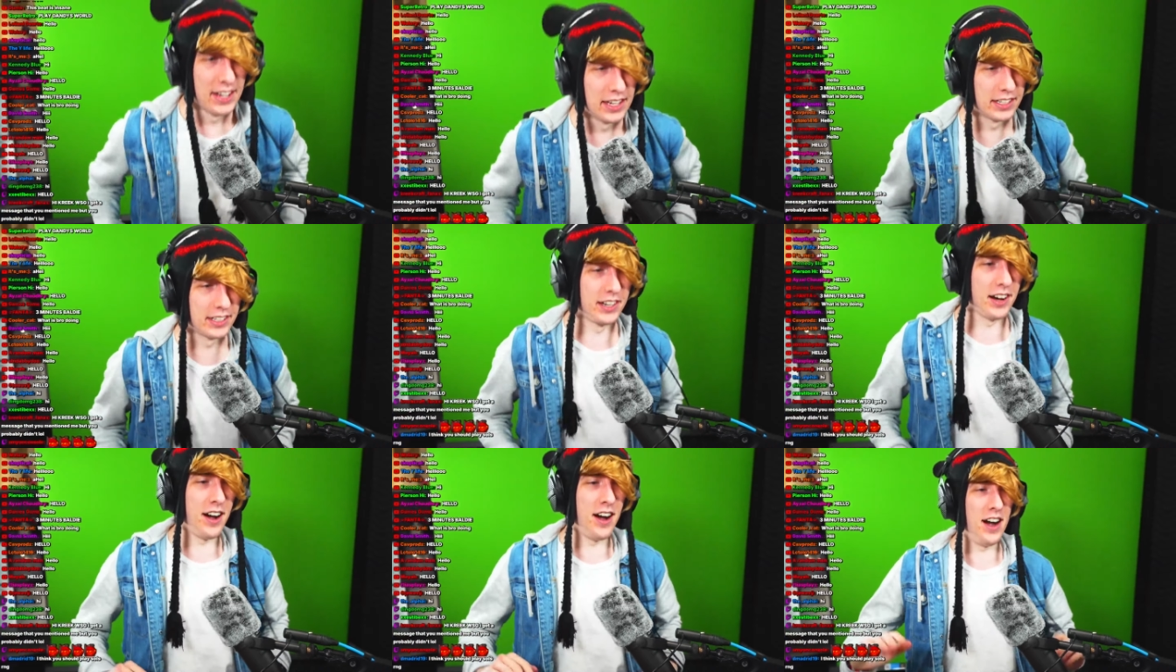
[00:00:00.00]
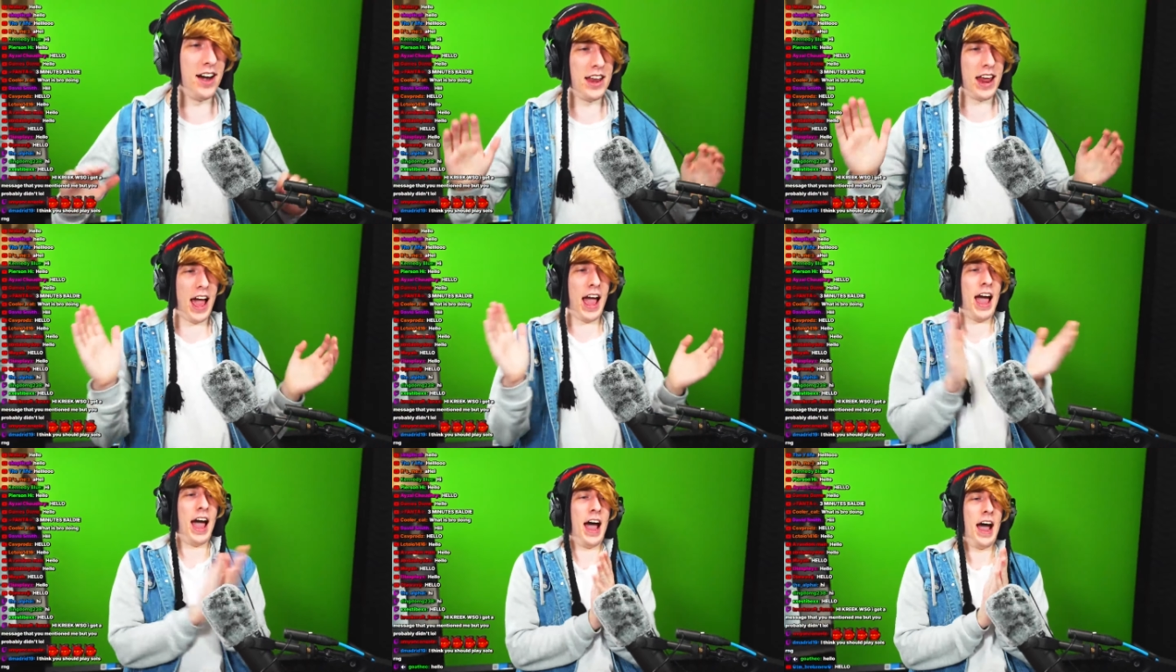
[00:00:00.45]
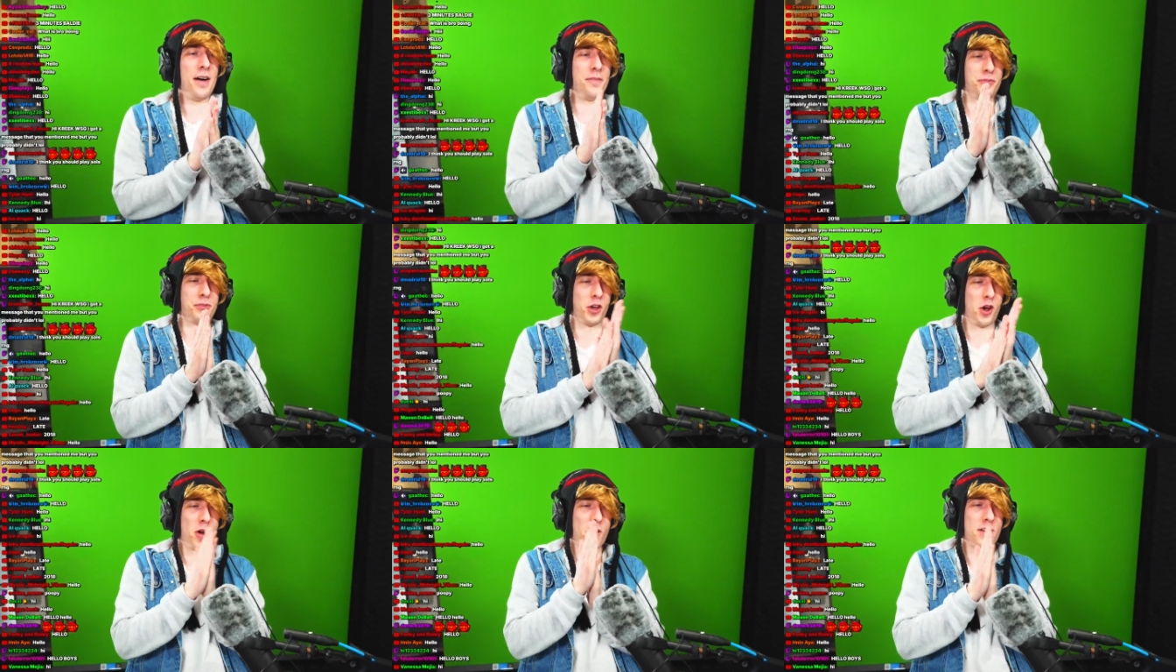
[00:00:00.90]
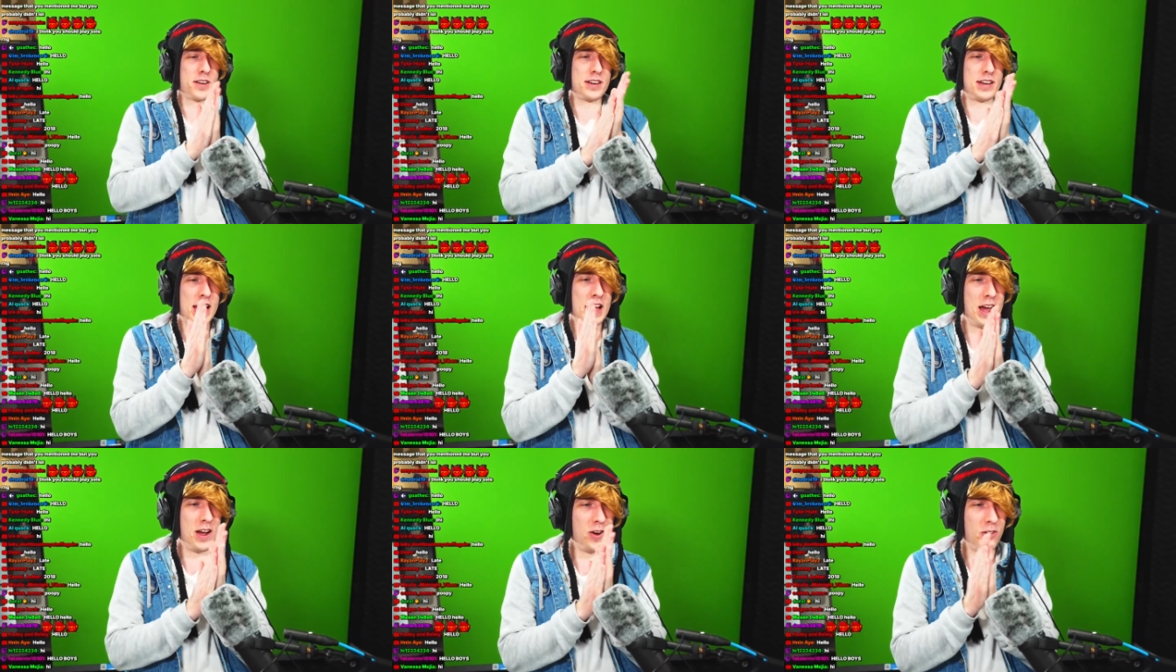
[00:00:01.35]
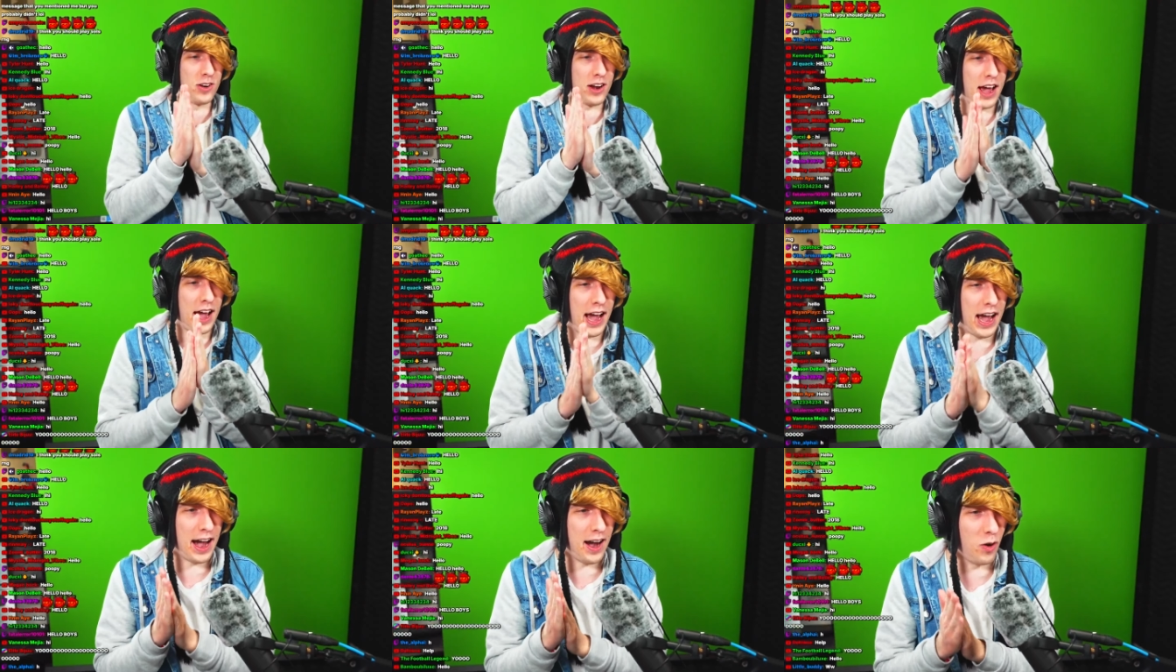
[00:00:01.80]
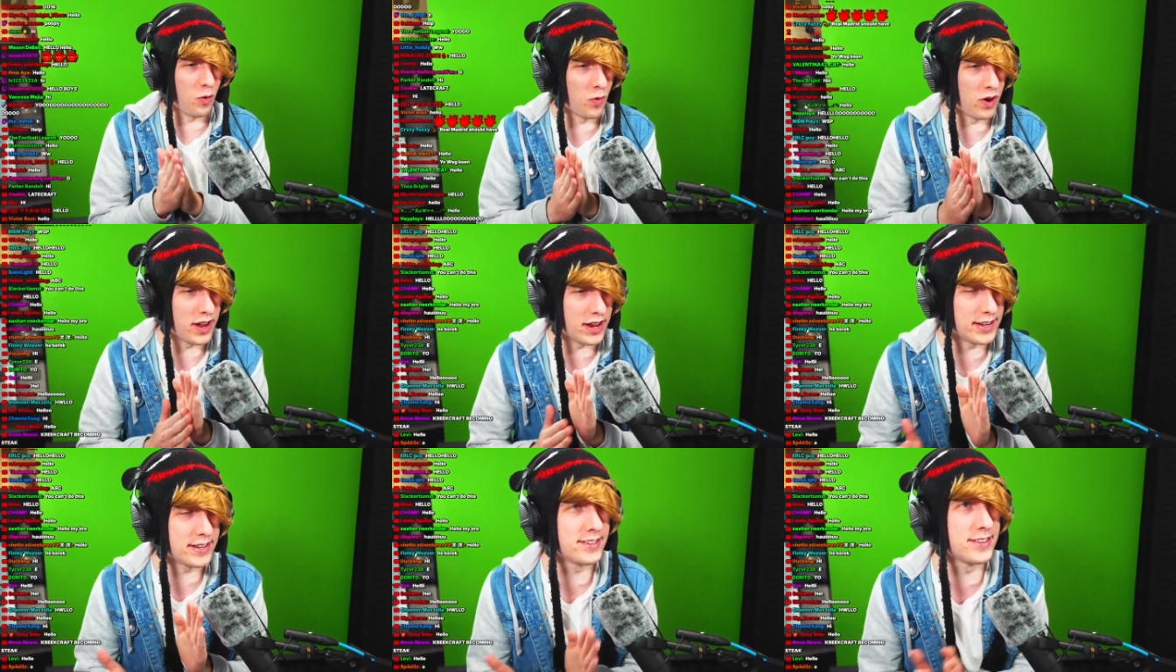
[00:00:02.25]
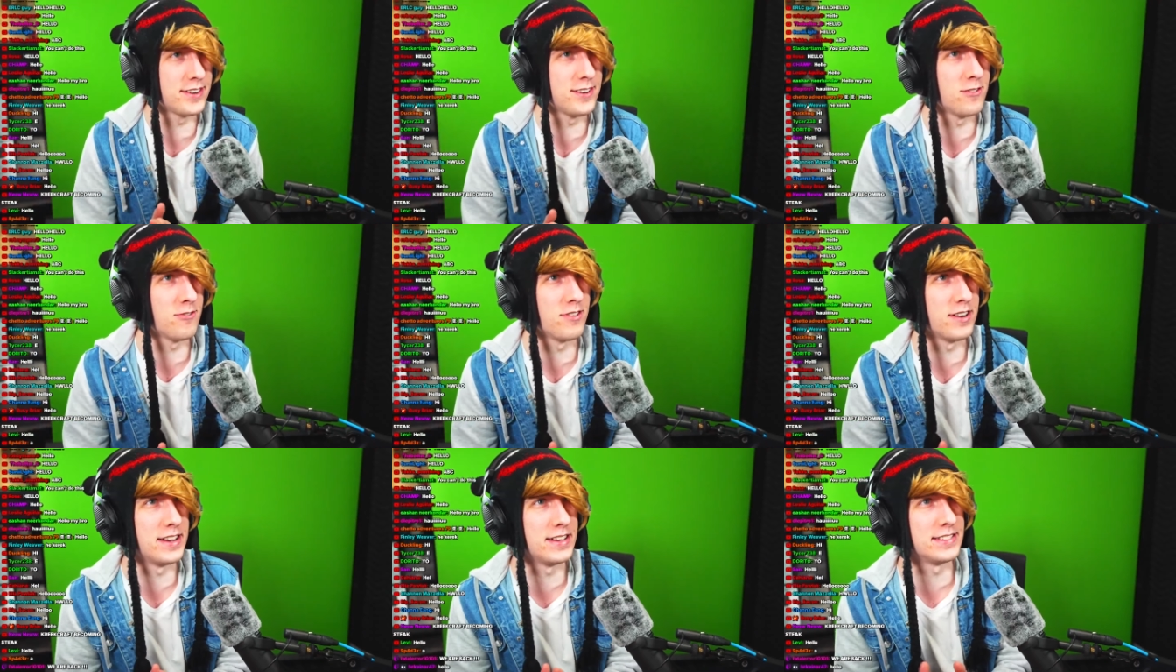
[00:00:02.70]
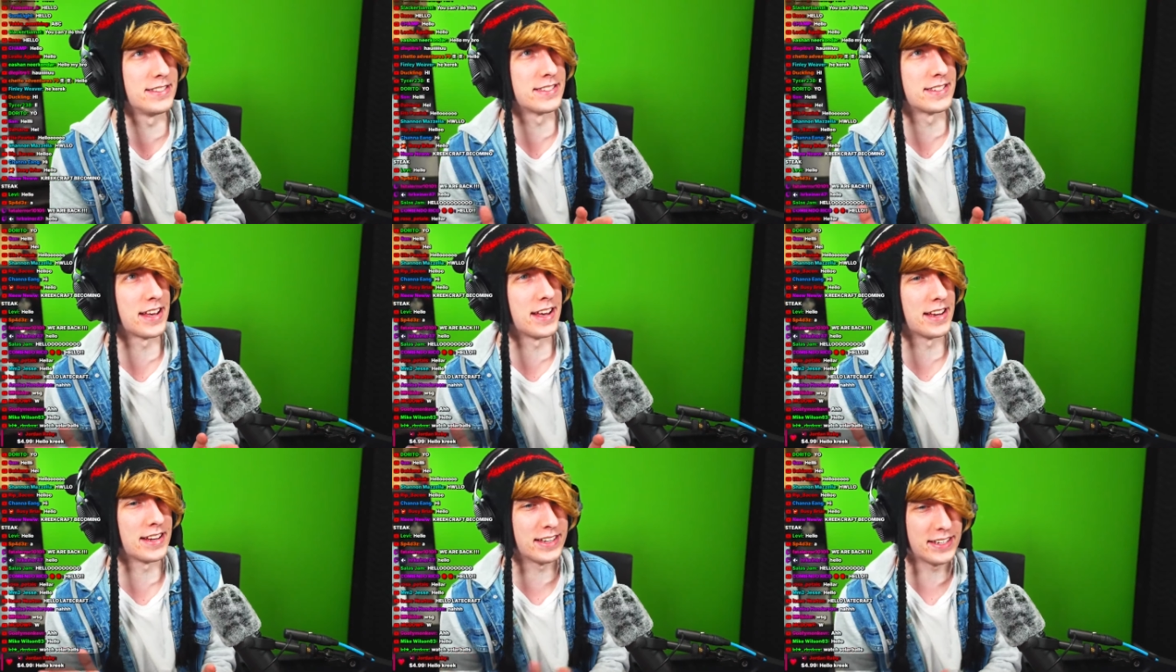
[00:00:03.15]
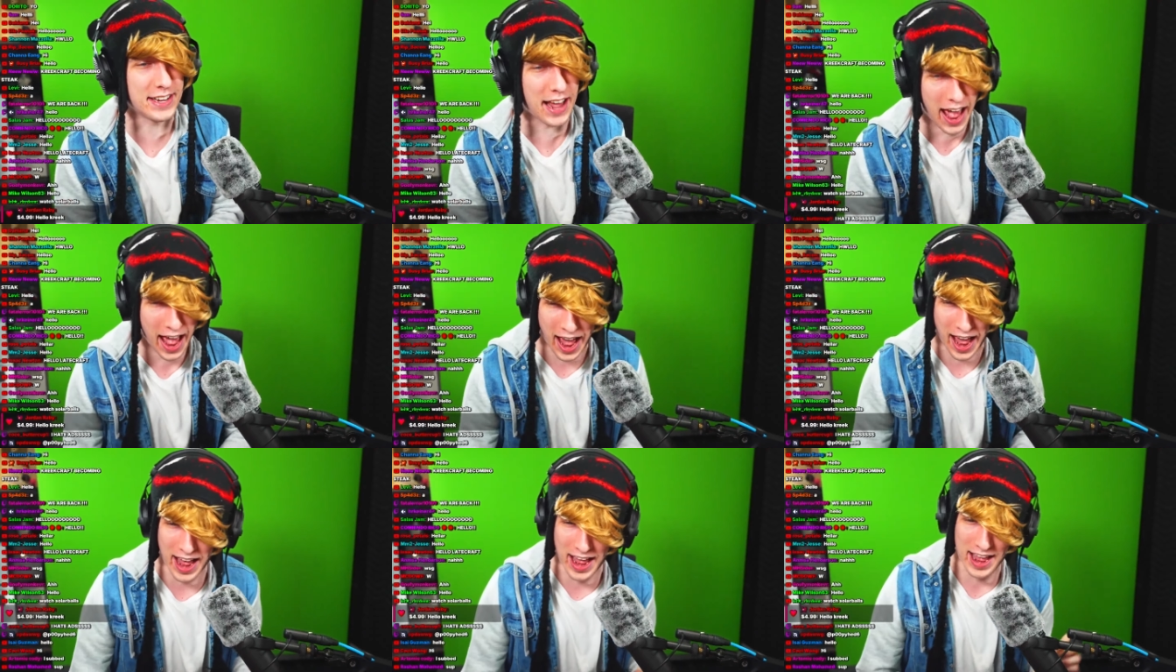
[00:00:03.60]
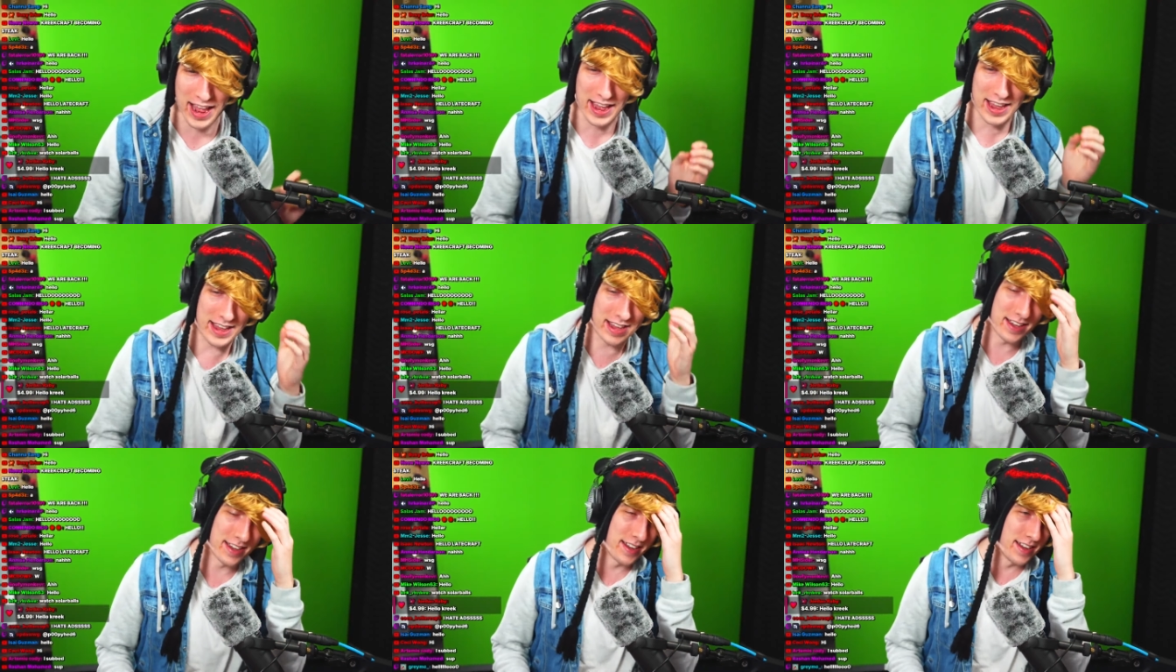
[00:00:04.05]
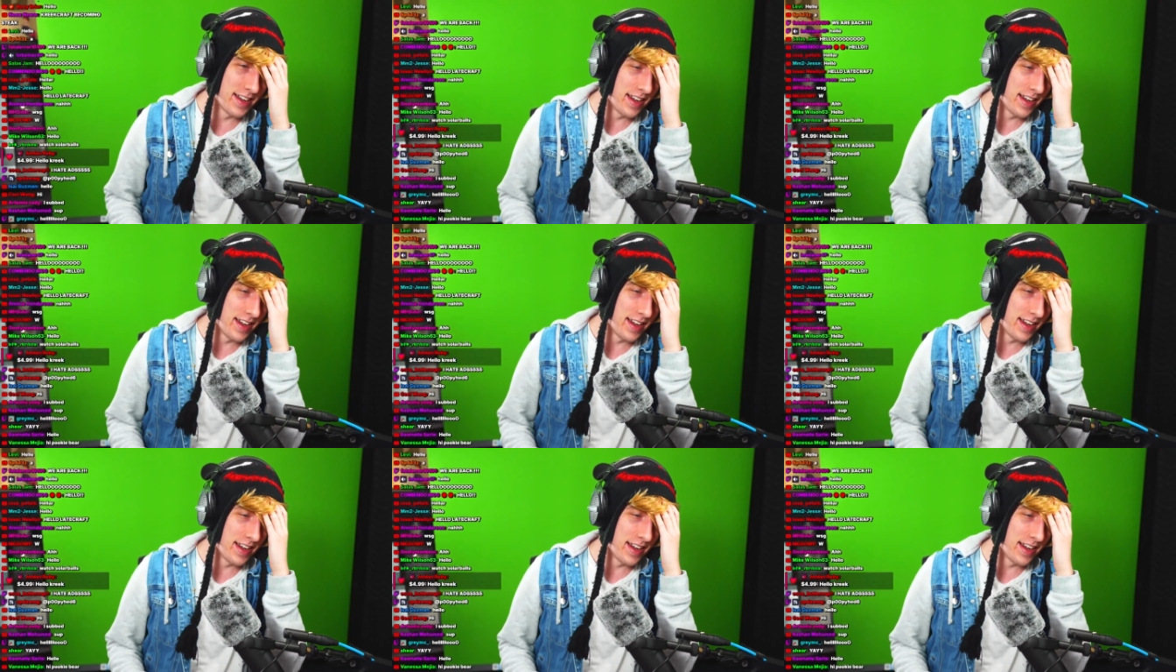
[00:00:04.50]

good afternoon. How we doing today?